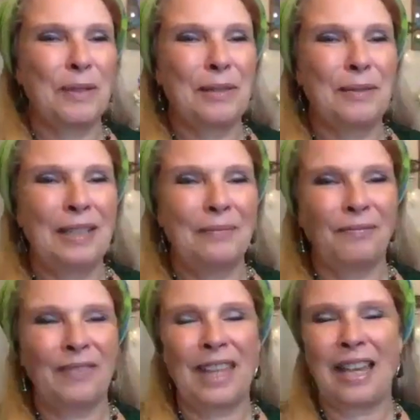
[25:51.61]
But I mean,
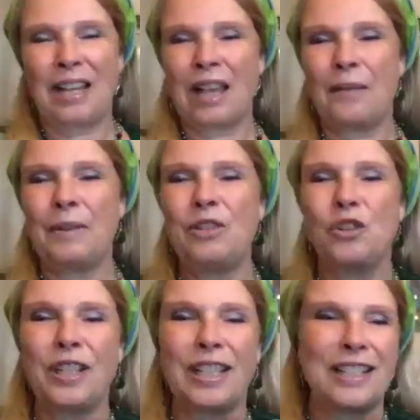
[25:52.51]
yeah, come and
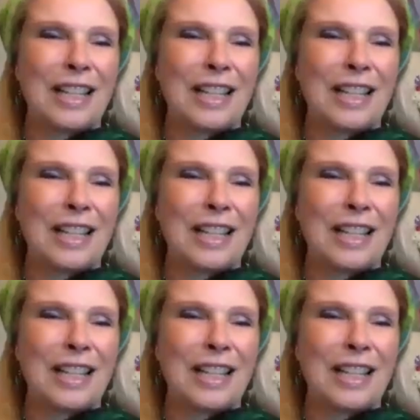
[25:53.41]
join us.